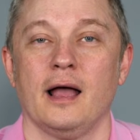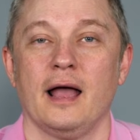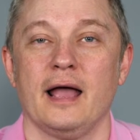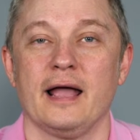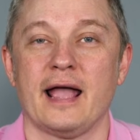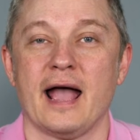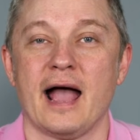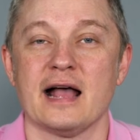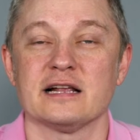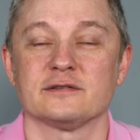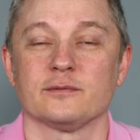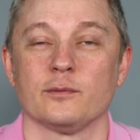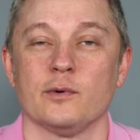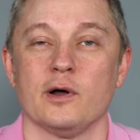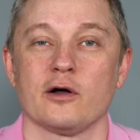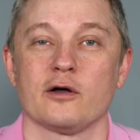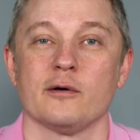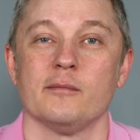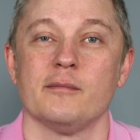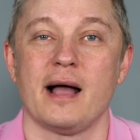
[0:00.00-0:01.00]
Hey guys,
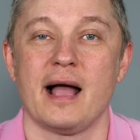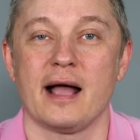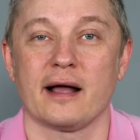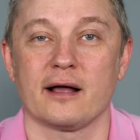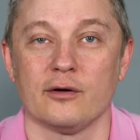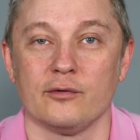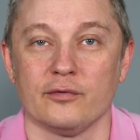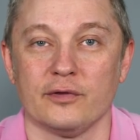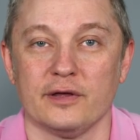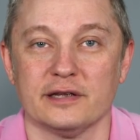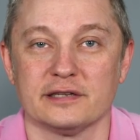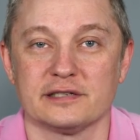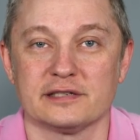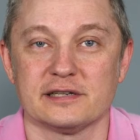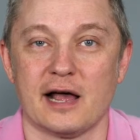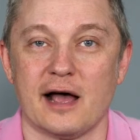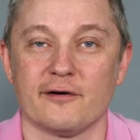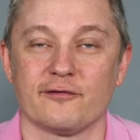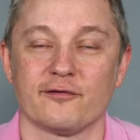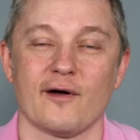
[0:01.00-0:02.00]
welcome back on
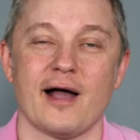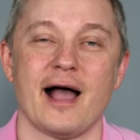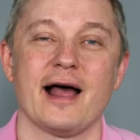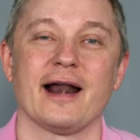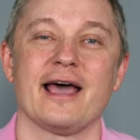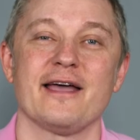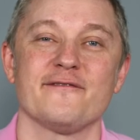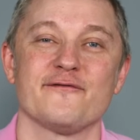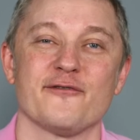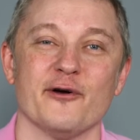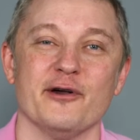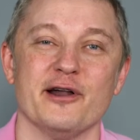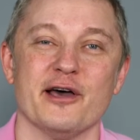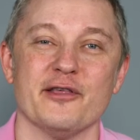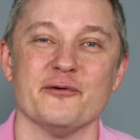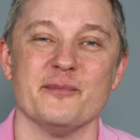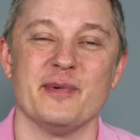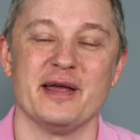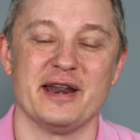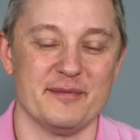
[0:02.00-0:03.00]
this Friday for
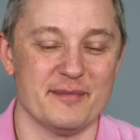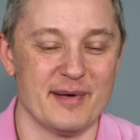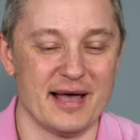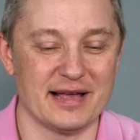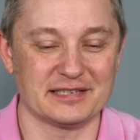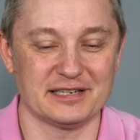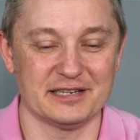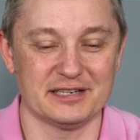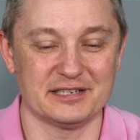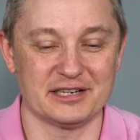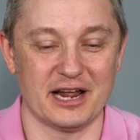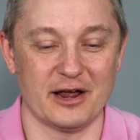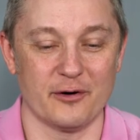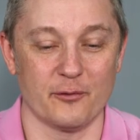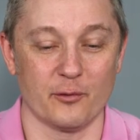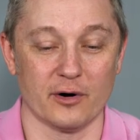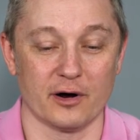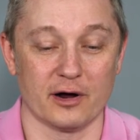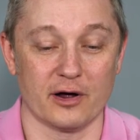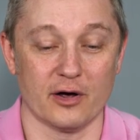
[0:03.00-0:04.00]
another mini message,
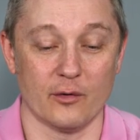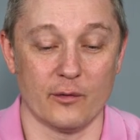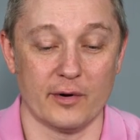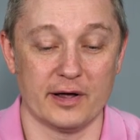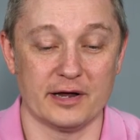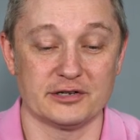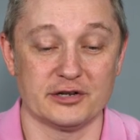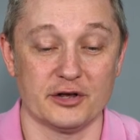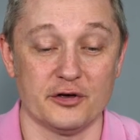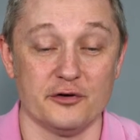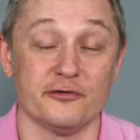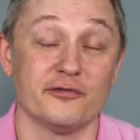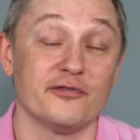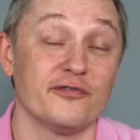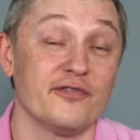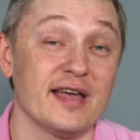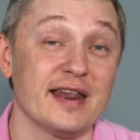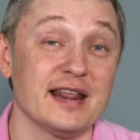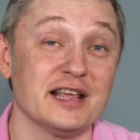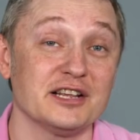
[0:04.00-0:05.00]
and we're going to
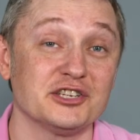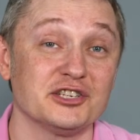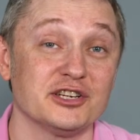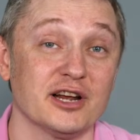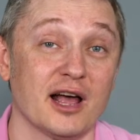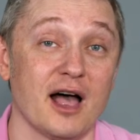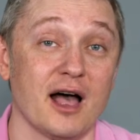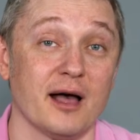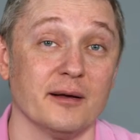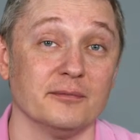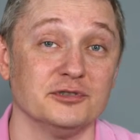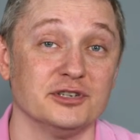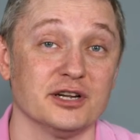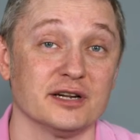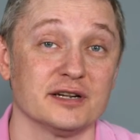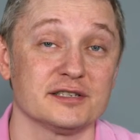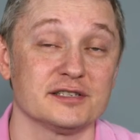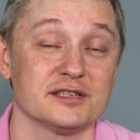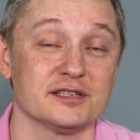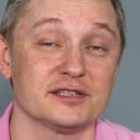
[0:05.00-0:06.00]
finish up
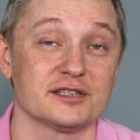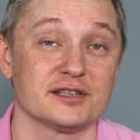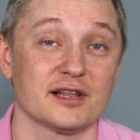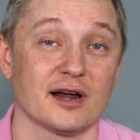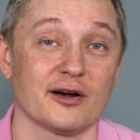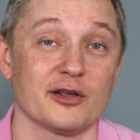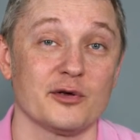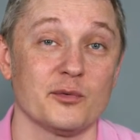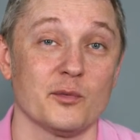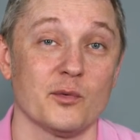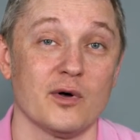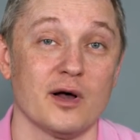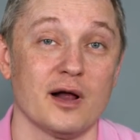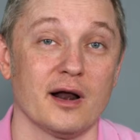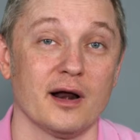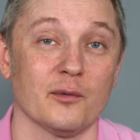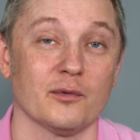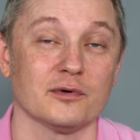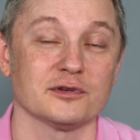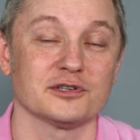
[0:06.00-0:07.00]
Genesis
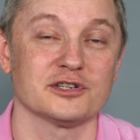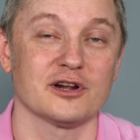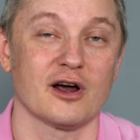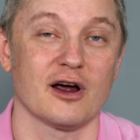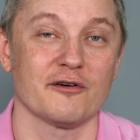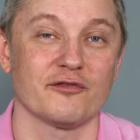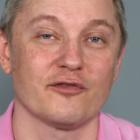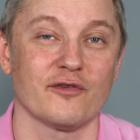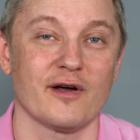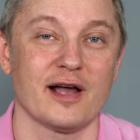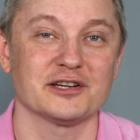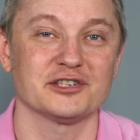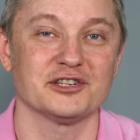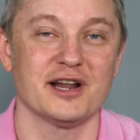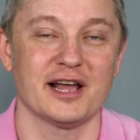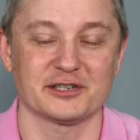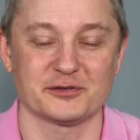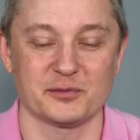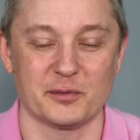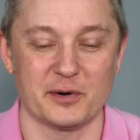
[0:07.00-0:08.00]
31, and we'll start fresh
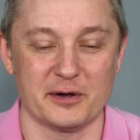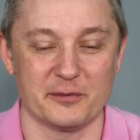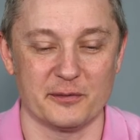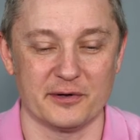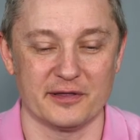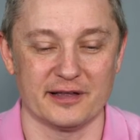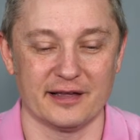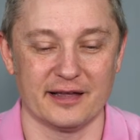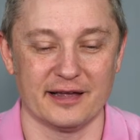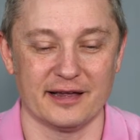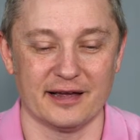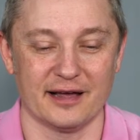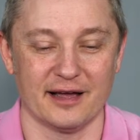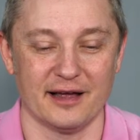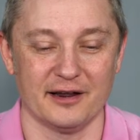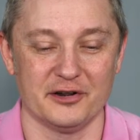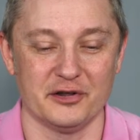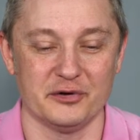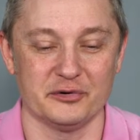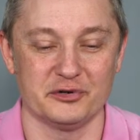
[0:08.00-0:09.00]
next week with
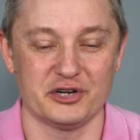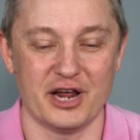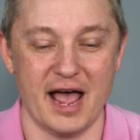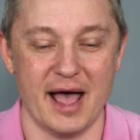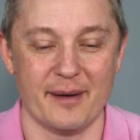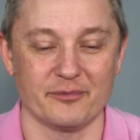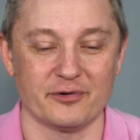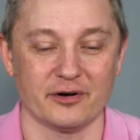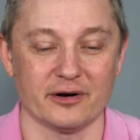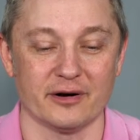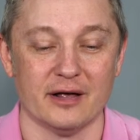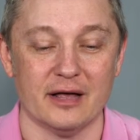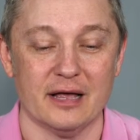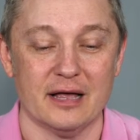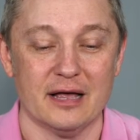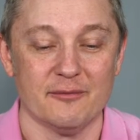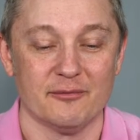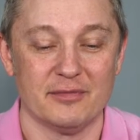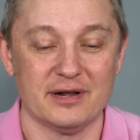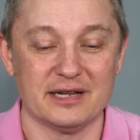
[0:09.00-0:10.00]
a new chapter.
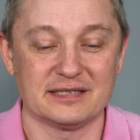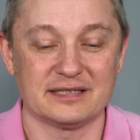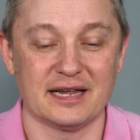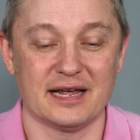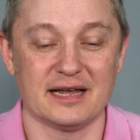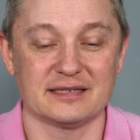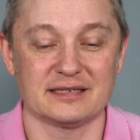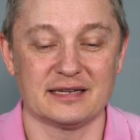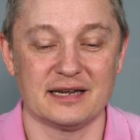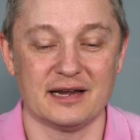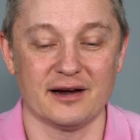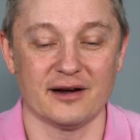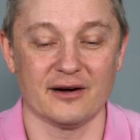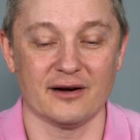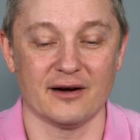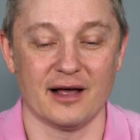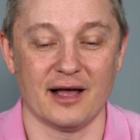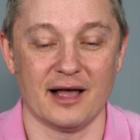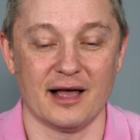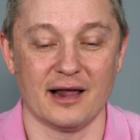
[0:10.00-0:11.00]
But it says
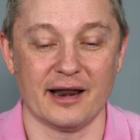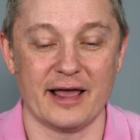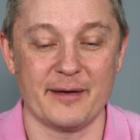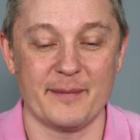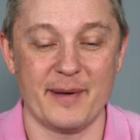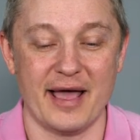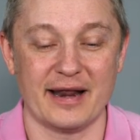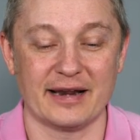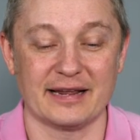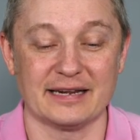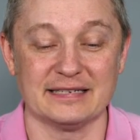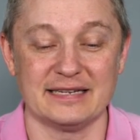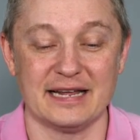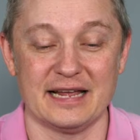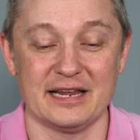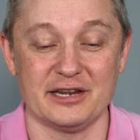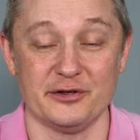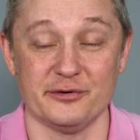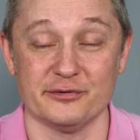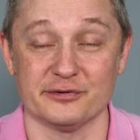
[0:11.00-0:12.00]
here, Laban
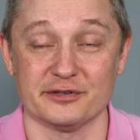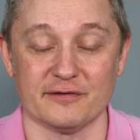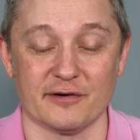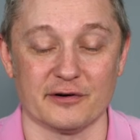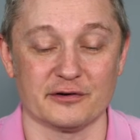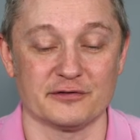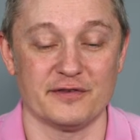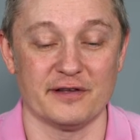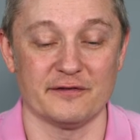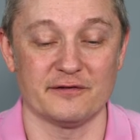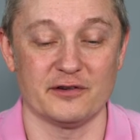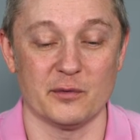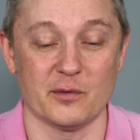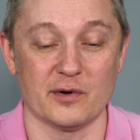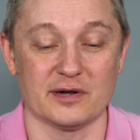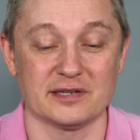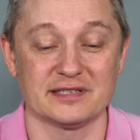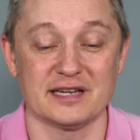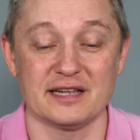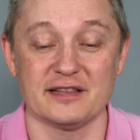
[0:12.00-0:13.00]
continues in verse
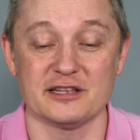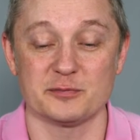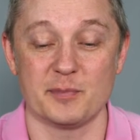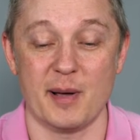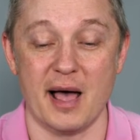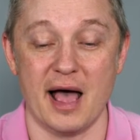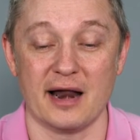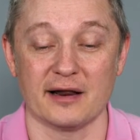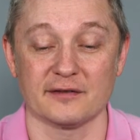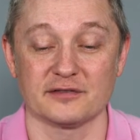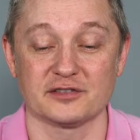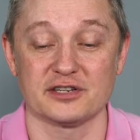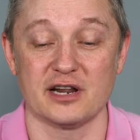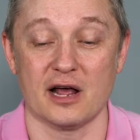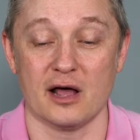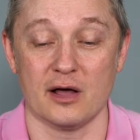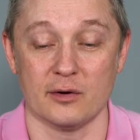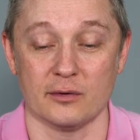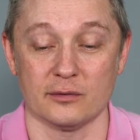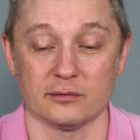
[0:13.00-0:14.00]
51, "See this pile of
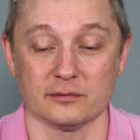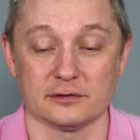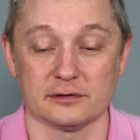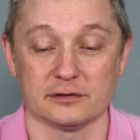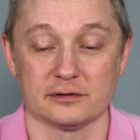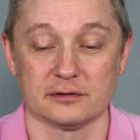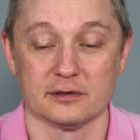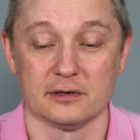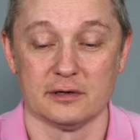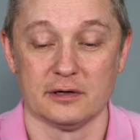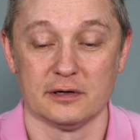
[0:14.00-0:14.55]
stones,